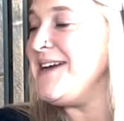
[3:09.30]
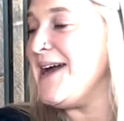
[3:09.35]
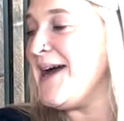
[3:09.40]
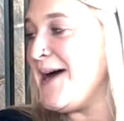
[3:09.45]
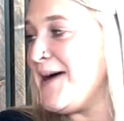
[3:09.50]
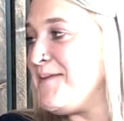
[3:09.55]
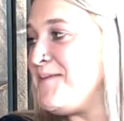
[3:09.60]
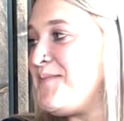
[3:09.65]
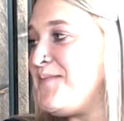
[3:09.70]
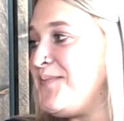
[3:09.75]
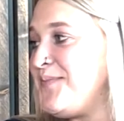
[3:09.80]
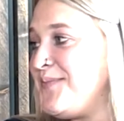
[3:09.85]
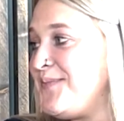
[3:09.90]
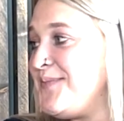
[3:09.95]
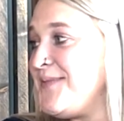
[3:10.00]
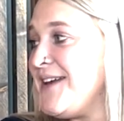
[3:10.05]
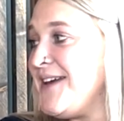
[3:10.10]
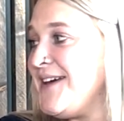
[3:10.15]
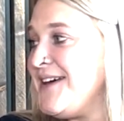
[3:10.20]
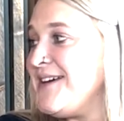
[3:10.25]
Yeah.
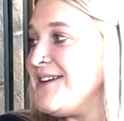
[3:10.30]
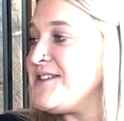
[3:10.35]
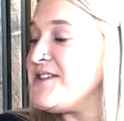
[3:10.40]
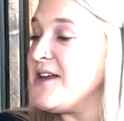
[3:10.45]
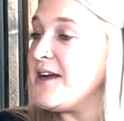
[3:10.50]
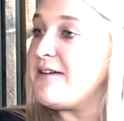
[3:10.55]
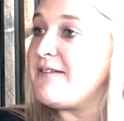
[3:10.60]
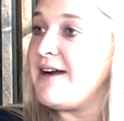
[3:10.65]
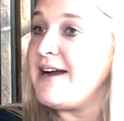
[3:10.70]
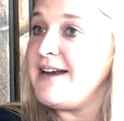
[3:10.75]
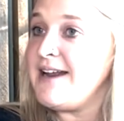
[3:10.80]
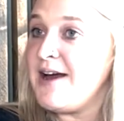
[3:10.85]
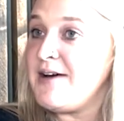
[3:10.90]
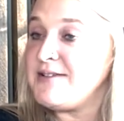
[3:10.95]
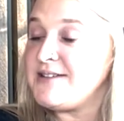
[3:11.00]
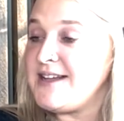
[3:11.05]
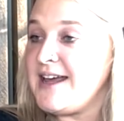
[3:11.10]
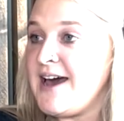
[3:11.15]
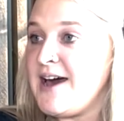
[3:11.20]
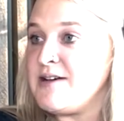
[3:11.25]
It's like right now
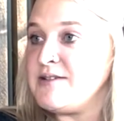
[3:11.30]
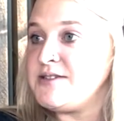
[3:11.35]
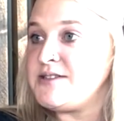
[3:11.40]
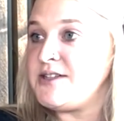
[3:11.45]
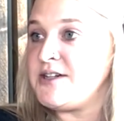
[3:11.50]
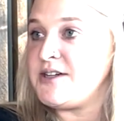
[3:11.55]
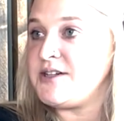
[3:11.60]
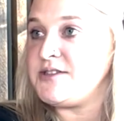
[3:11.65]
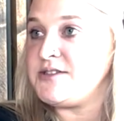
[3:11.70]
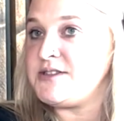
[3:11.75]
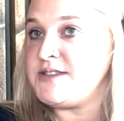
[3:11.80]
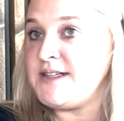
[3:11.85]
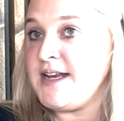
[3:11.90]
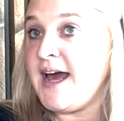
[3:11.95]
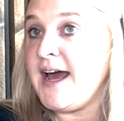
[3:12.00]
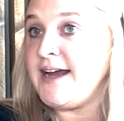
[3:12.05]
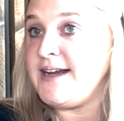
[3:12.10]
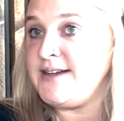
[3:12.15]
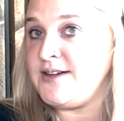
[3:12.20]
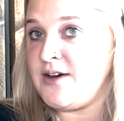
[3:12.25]
at the house, there's
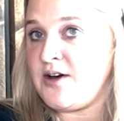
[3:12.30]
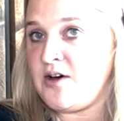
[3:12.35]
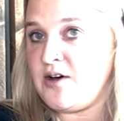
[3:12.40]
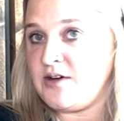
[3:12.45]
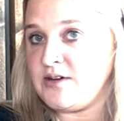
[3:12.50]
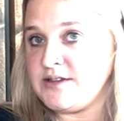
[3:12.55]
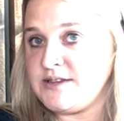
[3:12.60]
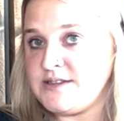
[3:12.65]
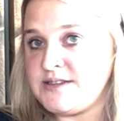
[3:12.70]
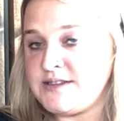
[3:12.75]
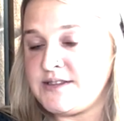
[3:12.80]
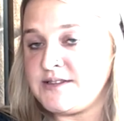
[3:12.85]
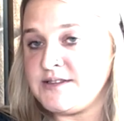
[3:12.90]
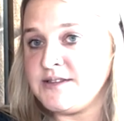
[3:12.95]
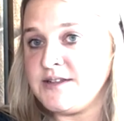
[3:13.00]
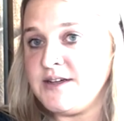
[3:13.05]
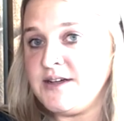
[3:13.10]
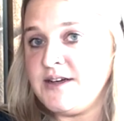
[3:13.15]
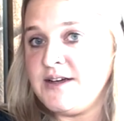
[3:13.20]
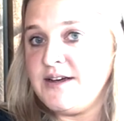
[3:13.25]
9 dogs.
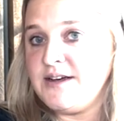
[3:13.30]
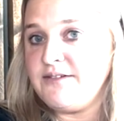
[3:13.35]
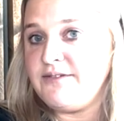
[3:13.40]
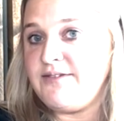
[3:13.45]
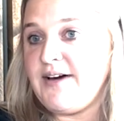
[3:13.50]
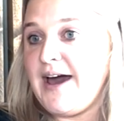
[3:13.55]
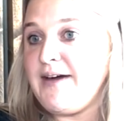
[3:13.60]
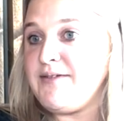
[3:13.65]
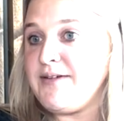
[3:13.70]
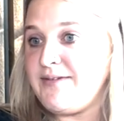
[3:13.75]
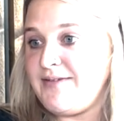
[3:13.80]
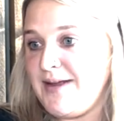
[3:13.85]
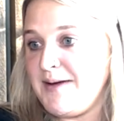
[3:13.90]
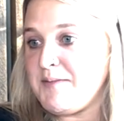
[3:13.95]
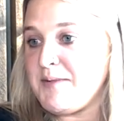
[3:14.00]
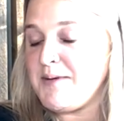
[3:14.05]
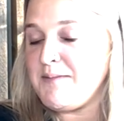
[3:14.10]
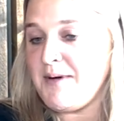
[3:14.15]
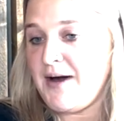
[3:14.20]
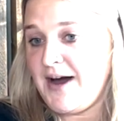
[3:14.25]
5 of them
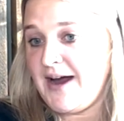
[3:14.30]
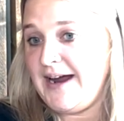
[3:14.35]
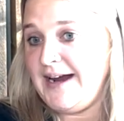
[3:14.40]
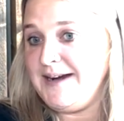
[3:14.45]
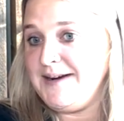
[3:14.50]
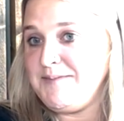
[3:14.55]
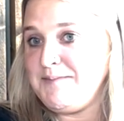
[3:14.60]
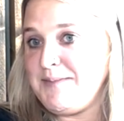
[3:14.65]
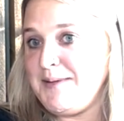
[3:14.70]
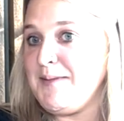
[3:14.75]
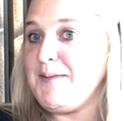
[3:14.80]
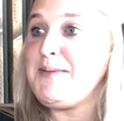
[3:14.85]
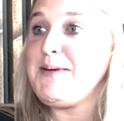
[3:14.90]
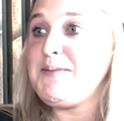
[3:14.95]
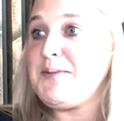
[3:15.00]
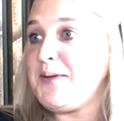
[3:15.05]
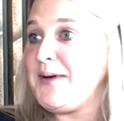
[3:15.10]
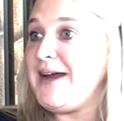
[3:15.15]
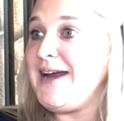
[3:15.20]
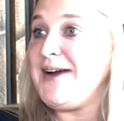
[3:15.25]
are mine. When
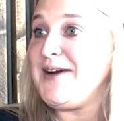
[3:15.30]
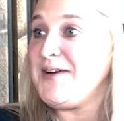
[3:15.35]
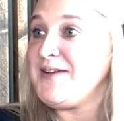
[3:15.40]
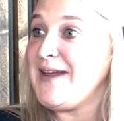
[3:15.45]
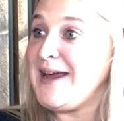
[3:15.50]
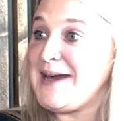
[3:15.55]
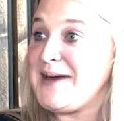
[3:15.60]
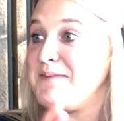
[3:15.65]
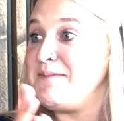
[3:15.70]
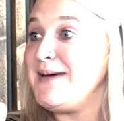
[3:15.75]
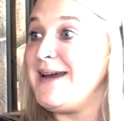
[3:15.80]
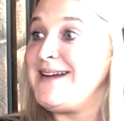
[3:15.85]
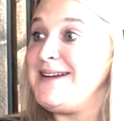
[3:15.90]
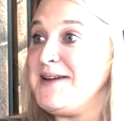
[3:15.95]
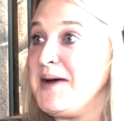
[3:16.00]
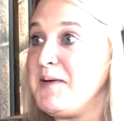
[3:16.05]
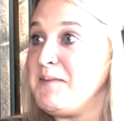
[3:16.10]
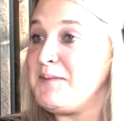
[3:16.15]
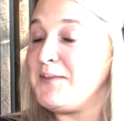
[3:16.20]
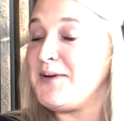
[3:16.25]
people hear like a big
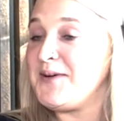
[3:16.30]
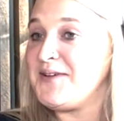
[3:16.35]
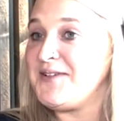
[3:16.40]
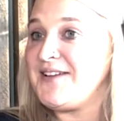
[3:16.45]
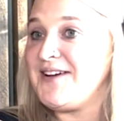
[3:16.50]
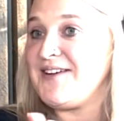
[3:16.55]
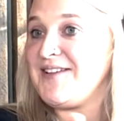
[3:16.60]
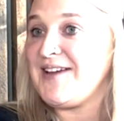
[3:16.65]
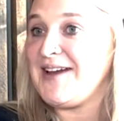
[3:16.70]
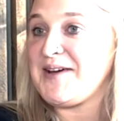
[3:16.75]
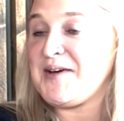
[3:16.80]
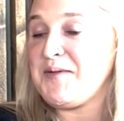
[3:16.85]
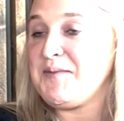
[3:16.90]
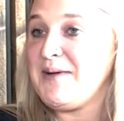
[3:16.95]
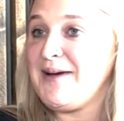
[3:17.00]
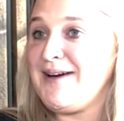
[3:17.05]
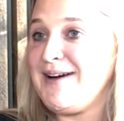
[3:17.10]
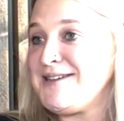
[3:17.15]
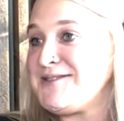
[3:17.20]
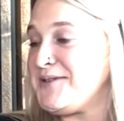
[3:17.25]
number, they're like, "Oh
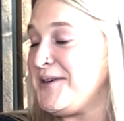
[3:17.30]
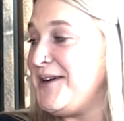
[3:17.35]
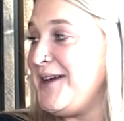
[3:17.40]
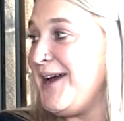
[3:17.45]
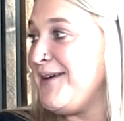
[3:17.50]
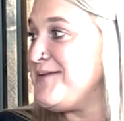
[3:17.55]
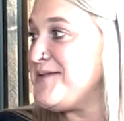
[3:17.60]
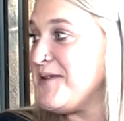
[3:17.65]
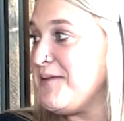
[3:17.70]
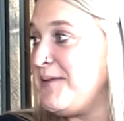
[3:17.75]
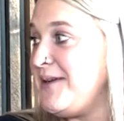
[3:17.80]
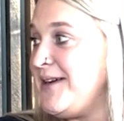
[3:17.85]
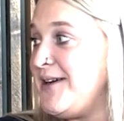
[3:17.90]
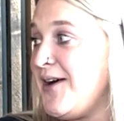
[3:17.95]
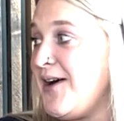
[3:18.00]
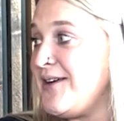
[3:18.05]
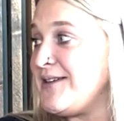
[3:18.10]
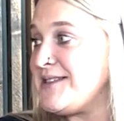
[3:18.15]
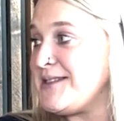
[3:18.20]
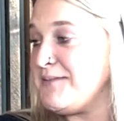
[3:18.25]
my gosh, why do you have so many
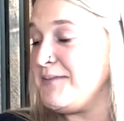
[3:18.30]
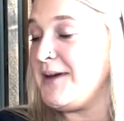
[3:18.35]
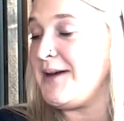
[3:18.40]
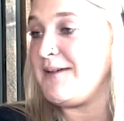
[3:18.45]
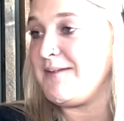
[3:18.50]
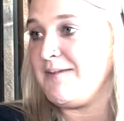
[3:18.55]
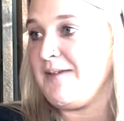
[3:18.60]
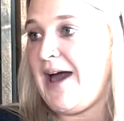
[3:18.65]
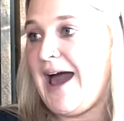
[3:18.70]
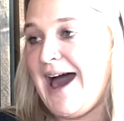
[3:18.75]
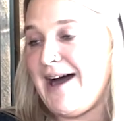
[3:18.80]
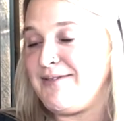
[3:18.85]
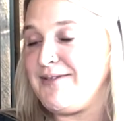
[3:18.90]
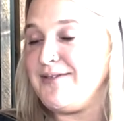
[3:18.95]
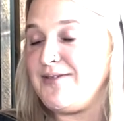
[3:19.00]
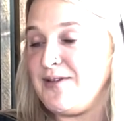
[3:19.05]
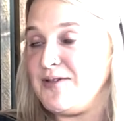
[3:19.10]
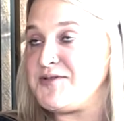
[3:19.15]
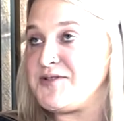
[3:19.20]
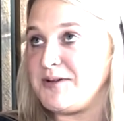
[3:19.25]
dogs?" I'm like, half of
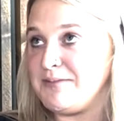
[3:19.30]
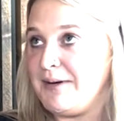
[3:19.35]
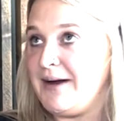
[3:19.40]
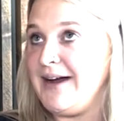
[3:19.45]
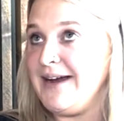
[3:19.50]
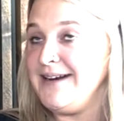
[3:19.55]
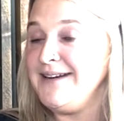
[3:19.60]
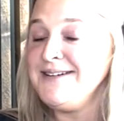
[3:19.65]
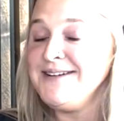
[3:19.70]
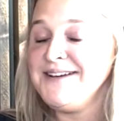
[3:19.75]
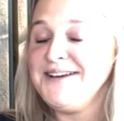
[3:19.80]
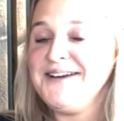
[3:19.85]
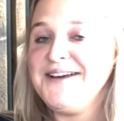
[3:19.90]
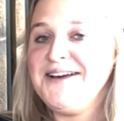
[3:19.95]
those are mine.